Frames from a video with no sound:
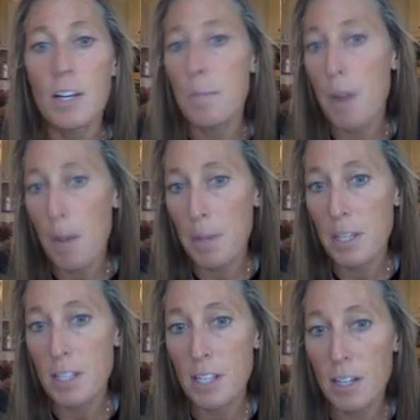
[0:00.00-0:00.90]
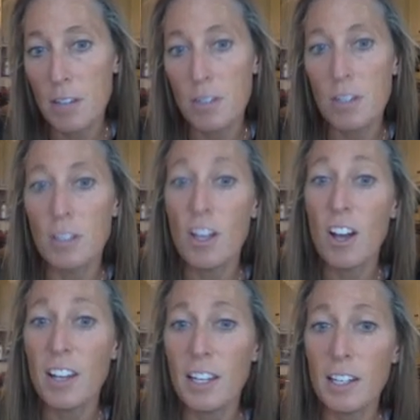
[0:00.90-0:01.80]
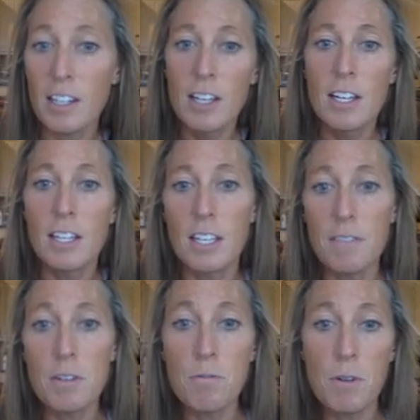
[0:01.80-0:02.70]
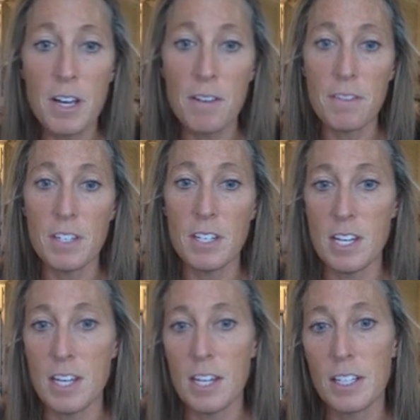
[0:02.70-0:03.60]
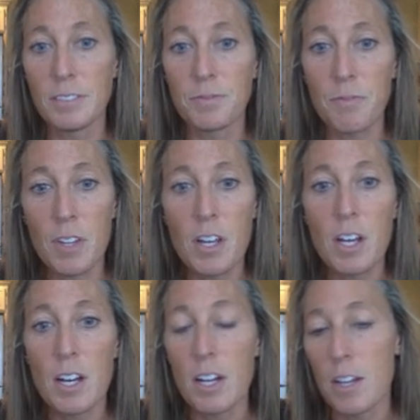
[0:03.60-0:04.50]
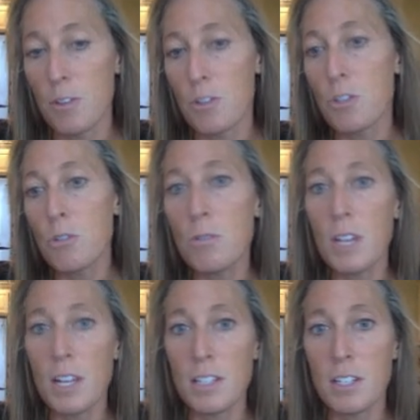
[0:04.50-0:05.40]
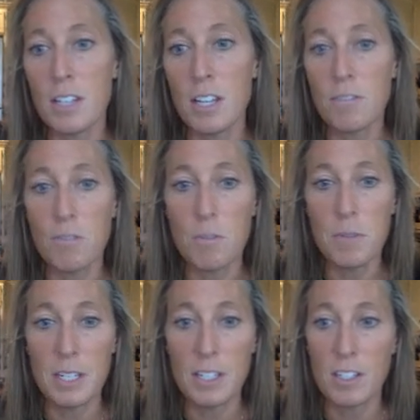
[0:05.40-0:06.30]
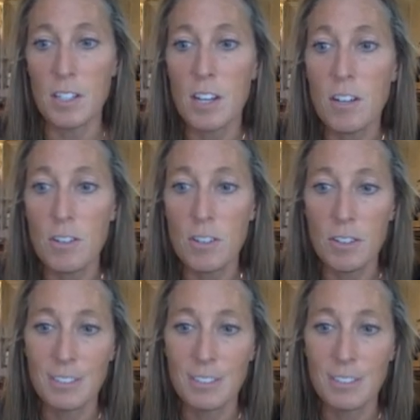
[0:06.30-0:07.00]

popping sound, locking, giving way of the knee. There's 2 tests to test for meniscus tears.